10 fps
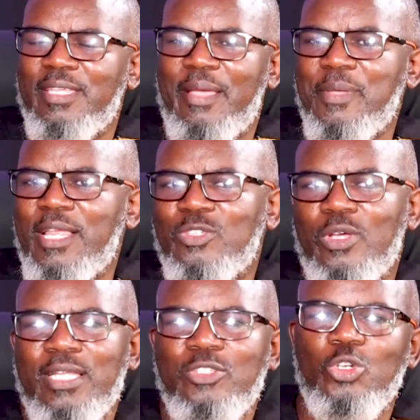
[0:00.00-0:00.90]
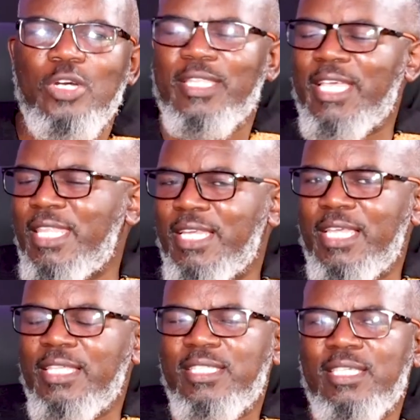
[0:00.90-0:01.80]
I mean, I saw a joke the other
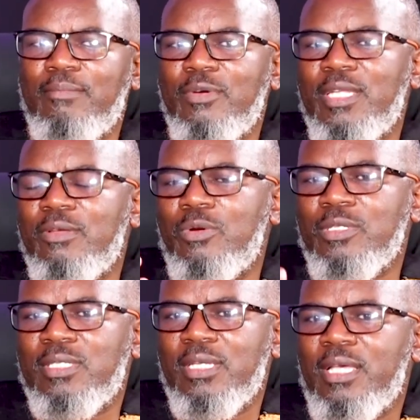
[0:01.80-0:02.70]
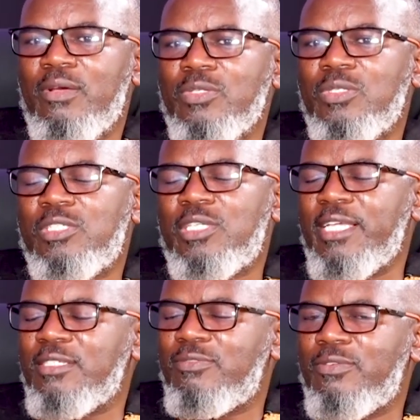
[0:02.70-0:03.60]
day. Somebody was
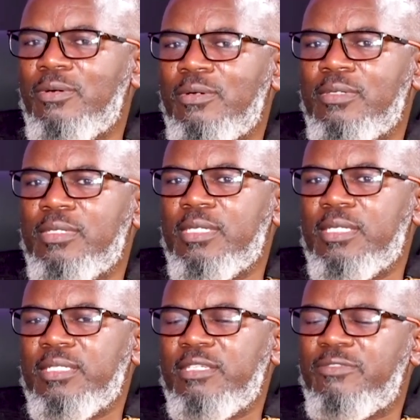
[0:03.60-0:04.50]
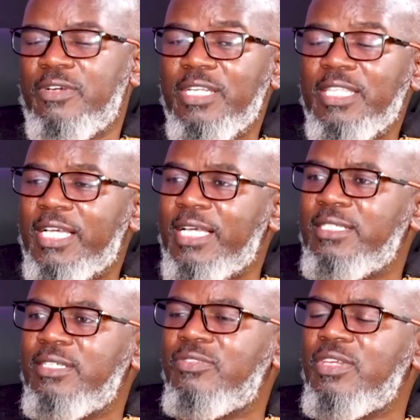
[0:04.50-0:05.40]
charged for defrauding the
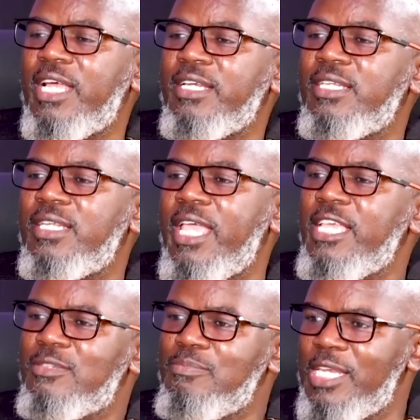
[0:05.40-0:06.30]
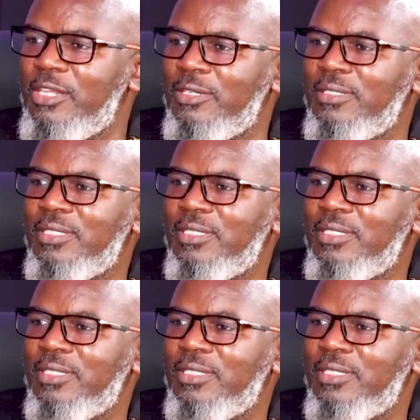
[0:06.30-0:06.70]
country 308 million,